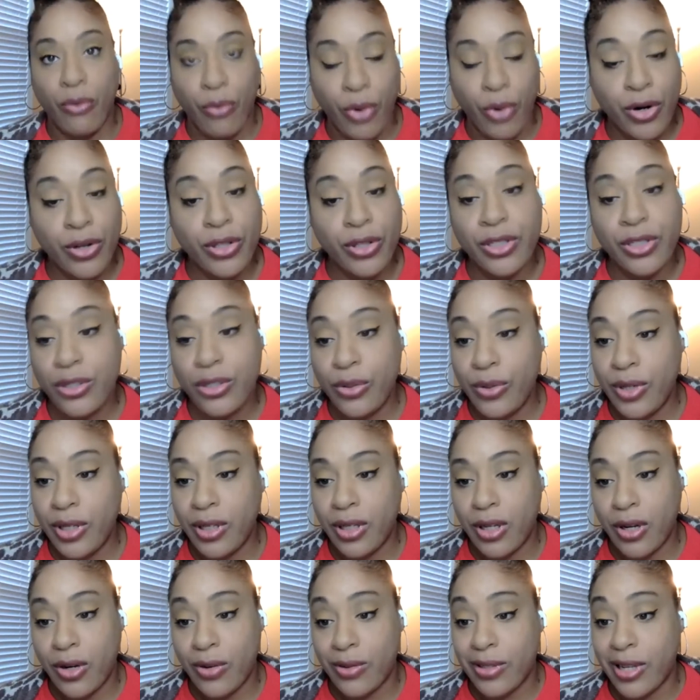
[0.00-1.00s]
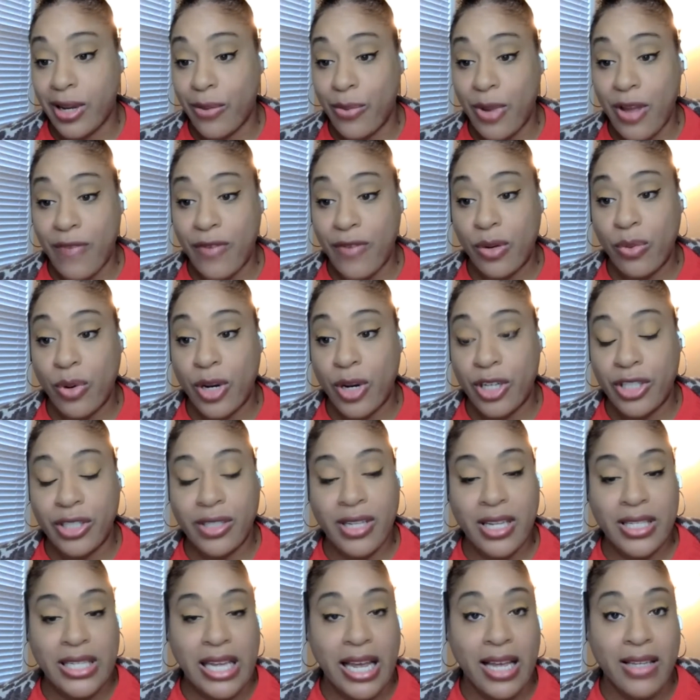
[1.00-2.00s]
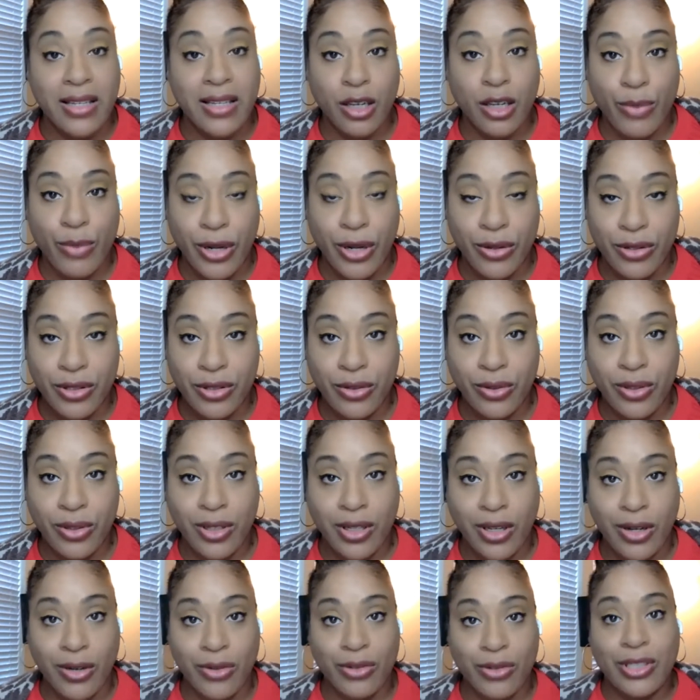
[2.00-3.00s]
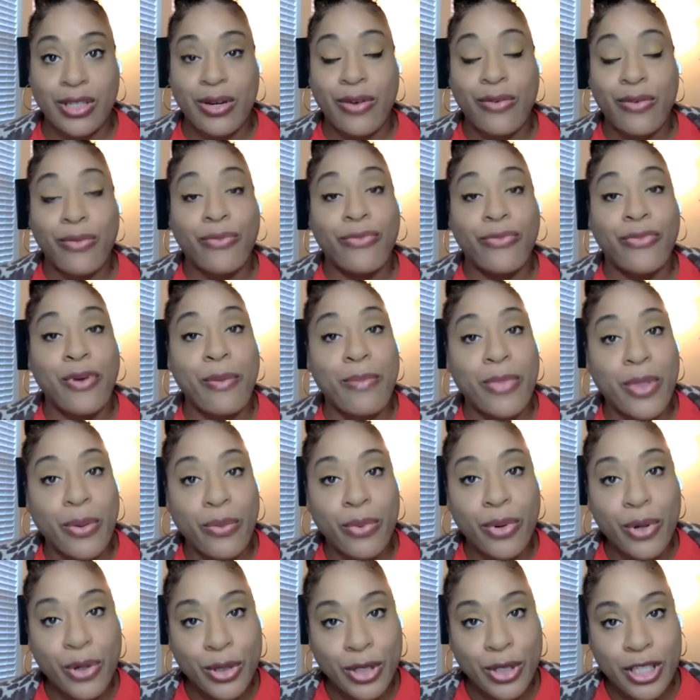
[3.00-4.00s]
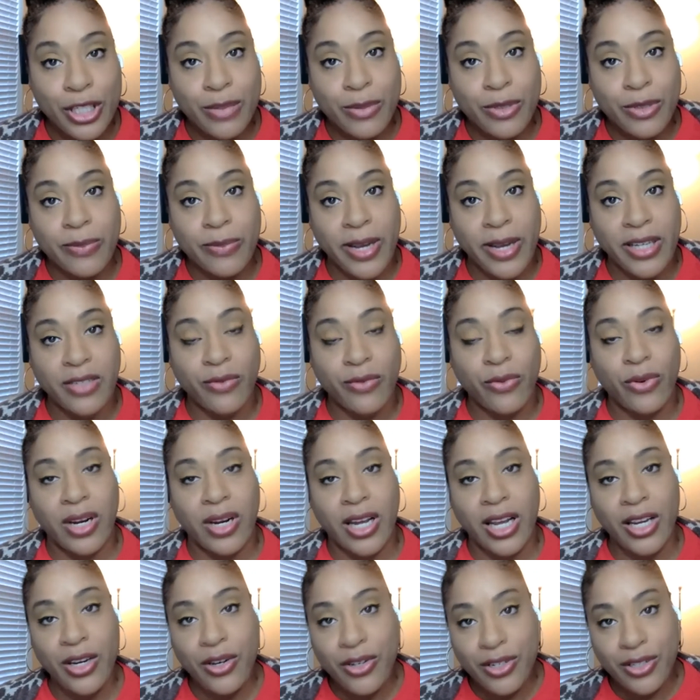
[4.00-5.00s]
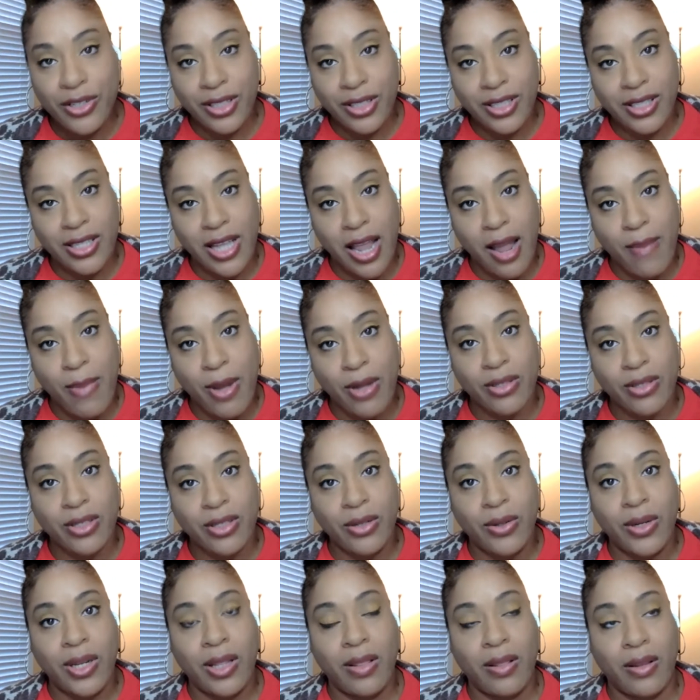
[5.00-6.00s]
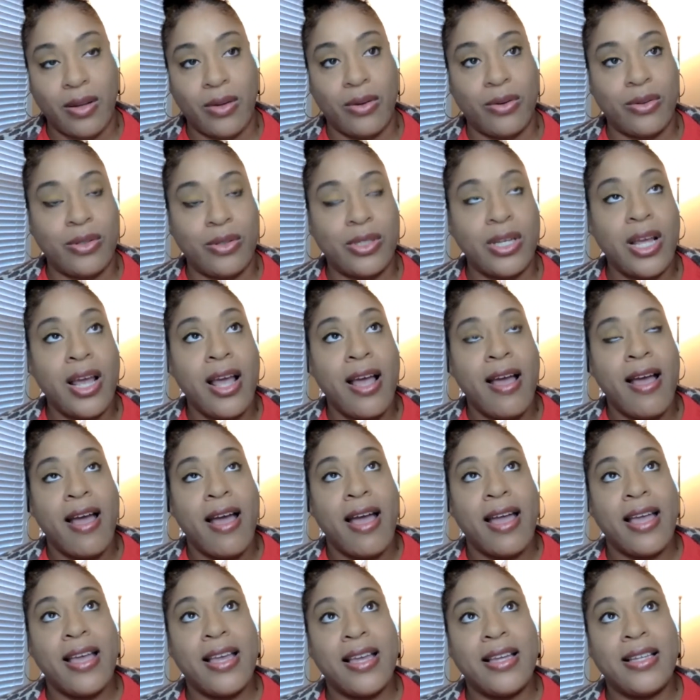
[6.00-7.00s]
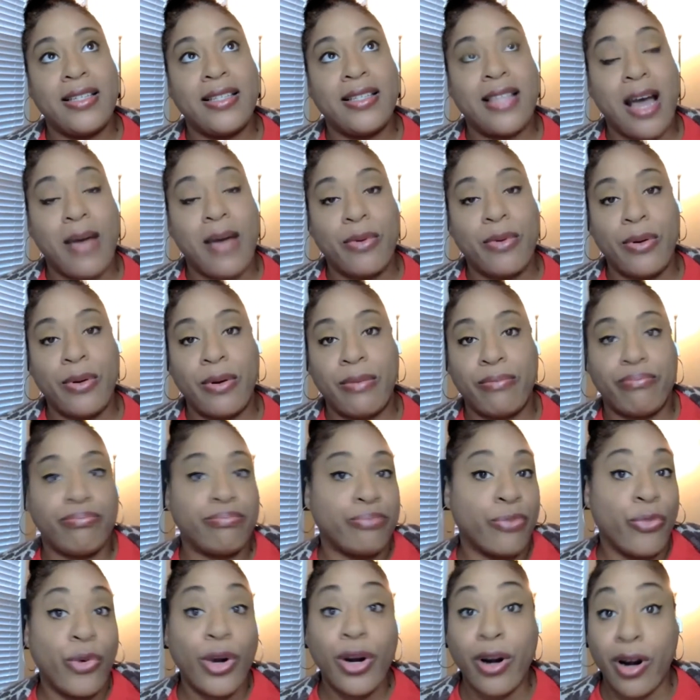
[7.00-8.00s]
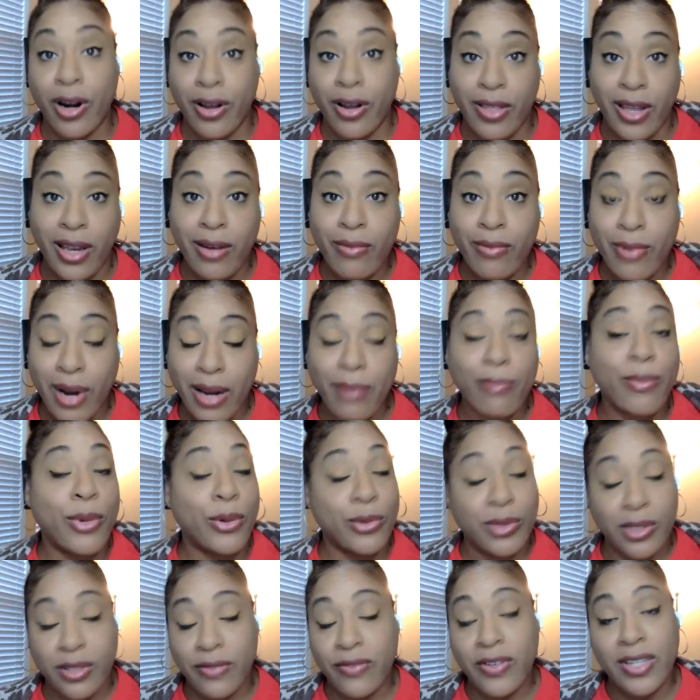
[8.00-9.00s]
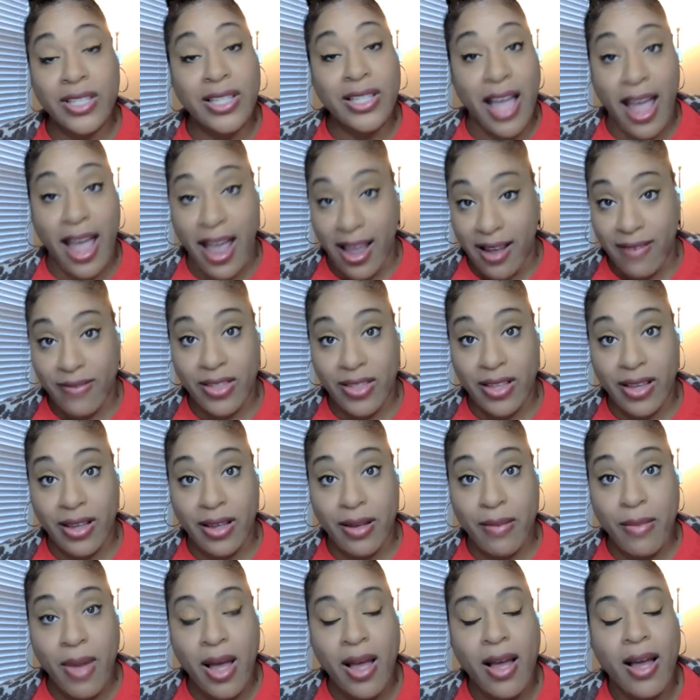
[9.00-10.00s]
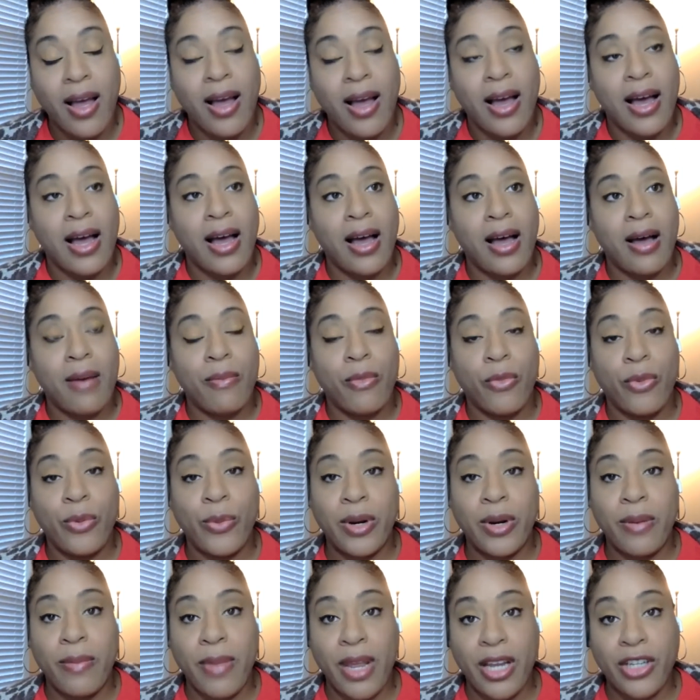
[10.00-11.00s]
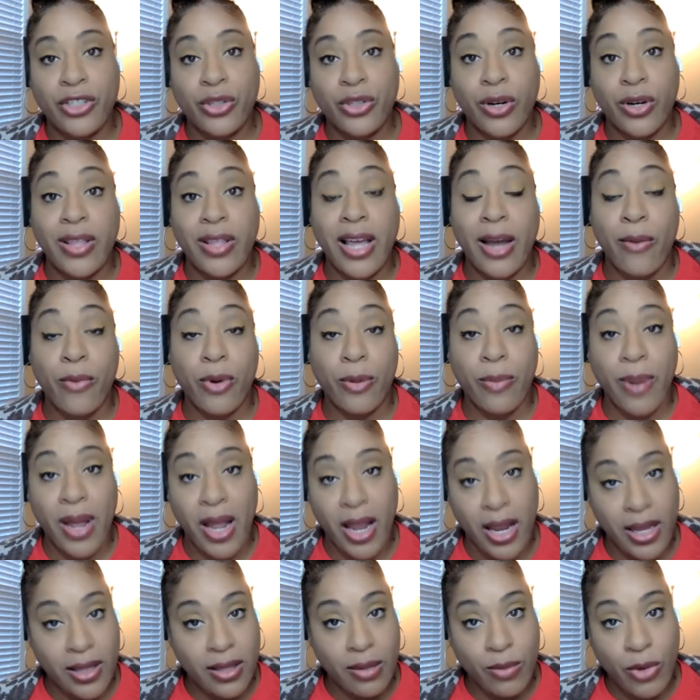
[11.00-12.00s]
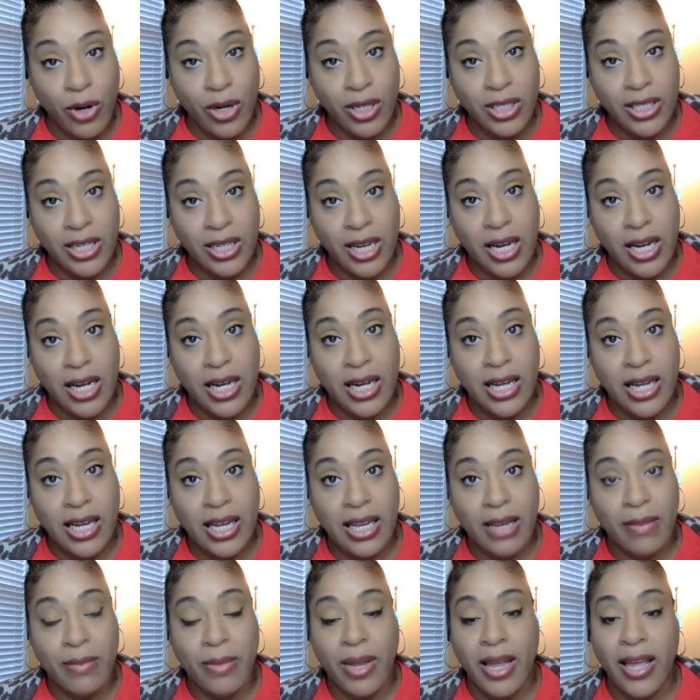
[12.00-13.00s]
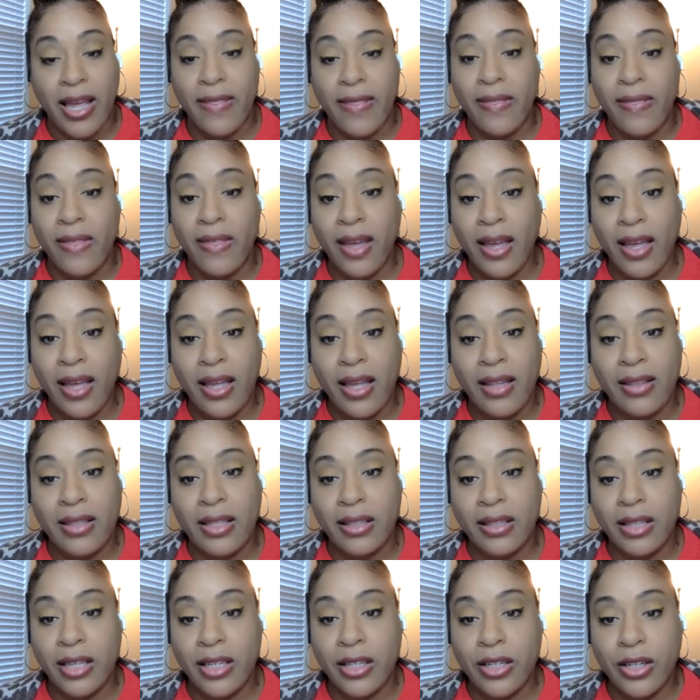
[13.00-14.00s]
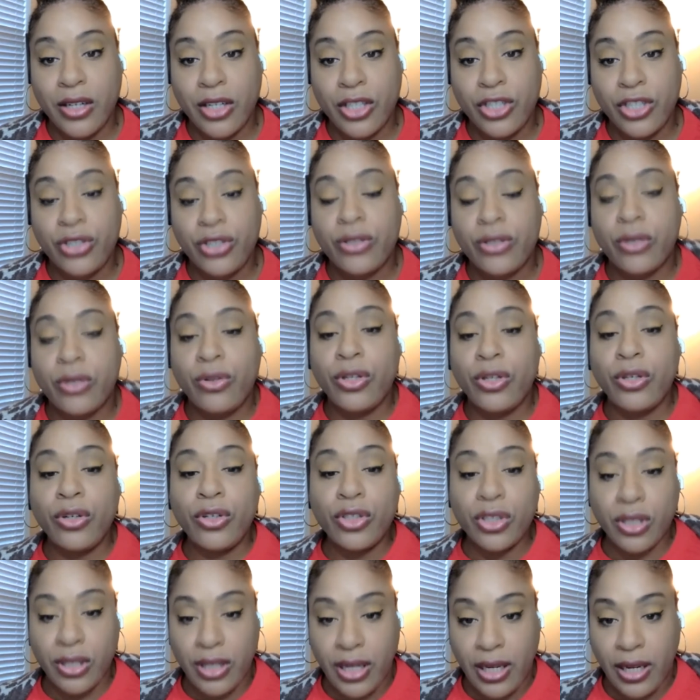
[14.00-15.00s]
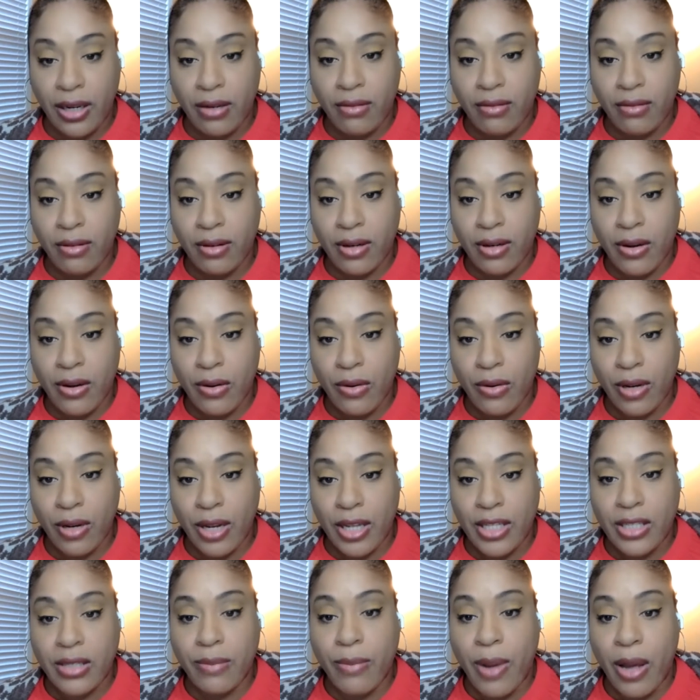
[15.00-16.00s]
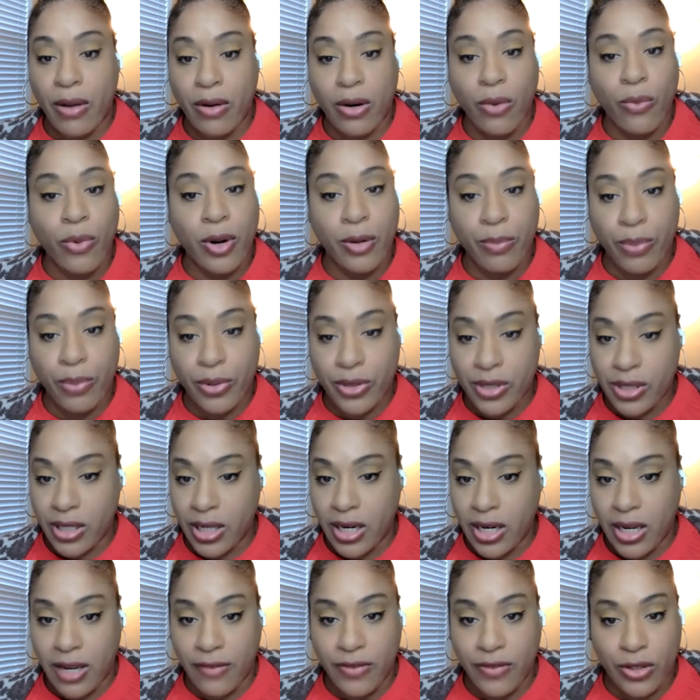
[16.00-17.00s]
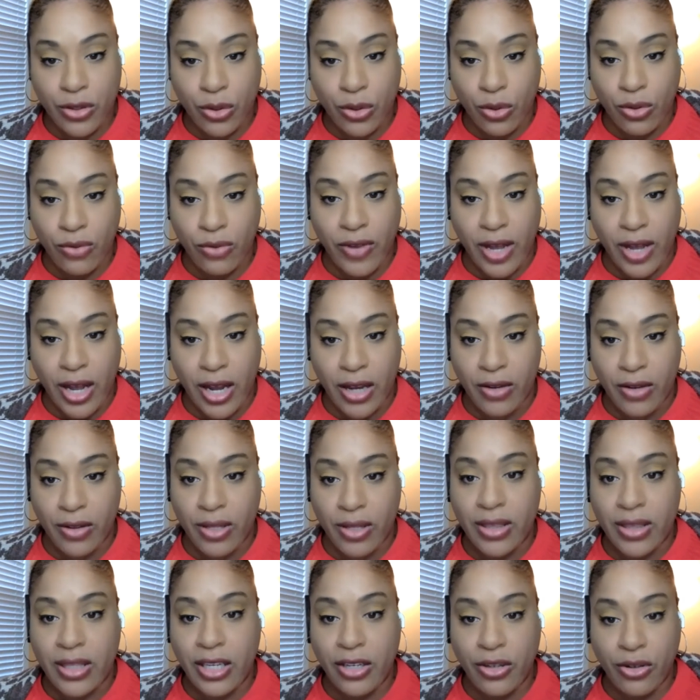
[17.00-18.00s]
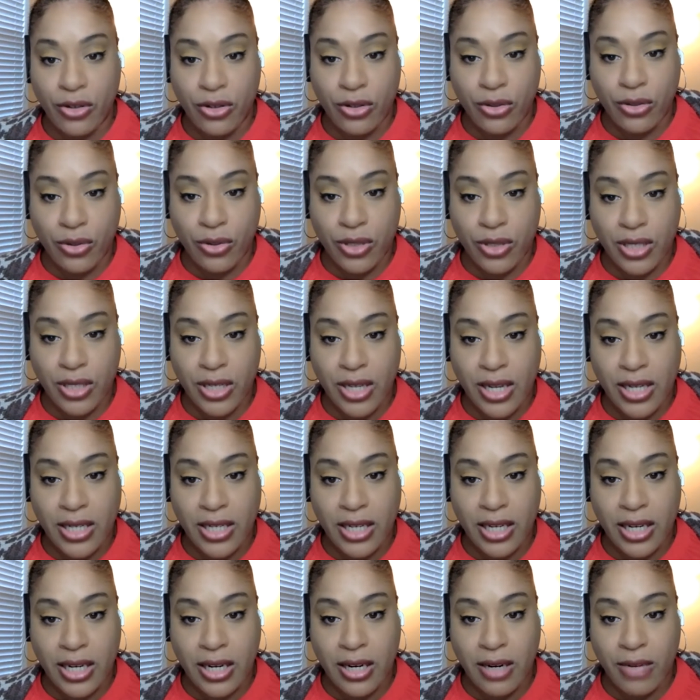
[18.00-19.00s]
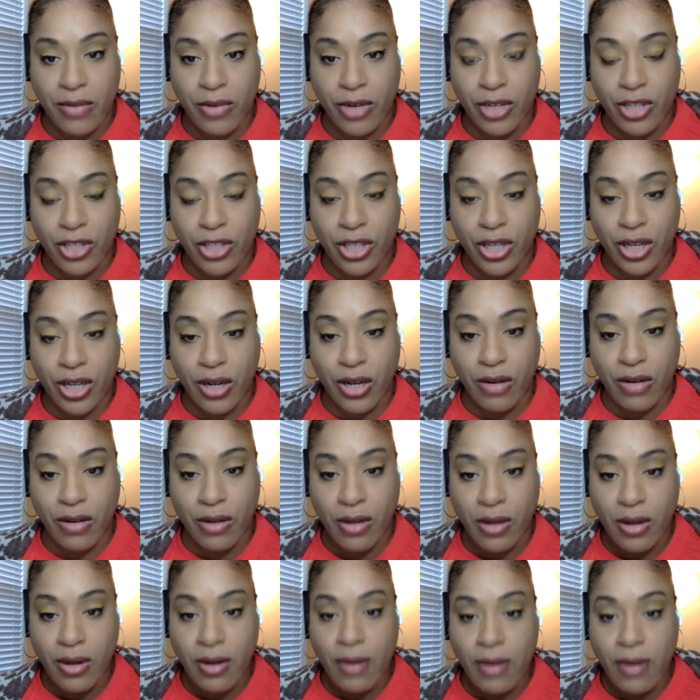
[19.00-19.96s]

What are the student loans? Like, we have a question that's asking about student loans. From the realtor's perspective, what I usually say about student loans is that what are they, right? Most of us have them. We want to make sure that we're paying them on time. And then the lender is, so usually it's about a 1% of the total value that they use towards the debt to income ratio.